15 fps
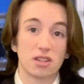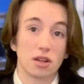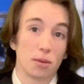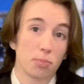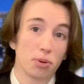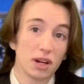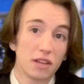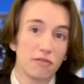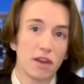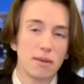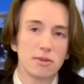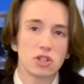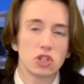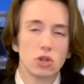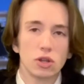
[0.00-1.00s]
a pretty
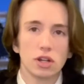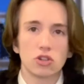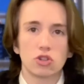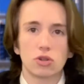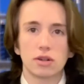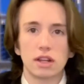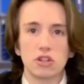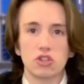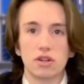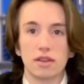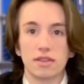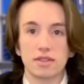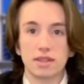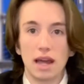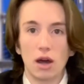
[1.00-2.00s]
famous New Year's tradition in the
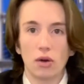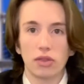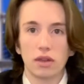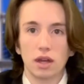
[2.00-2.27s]
South.